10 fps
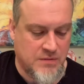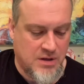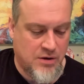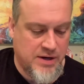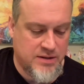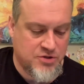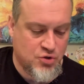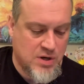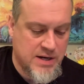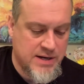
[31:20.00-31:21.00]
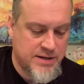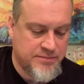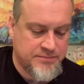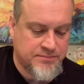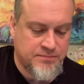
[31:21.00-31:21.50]
All right, let's try.
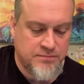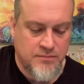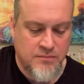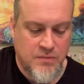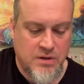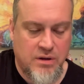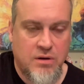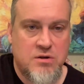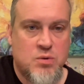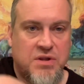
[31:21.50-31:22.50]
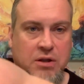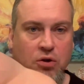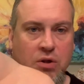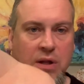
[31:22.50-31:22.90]
Here's what they look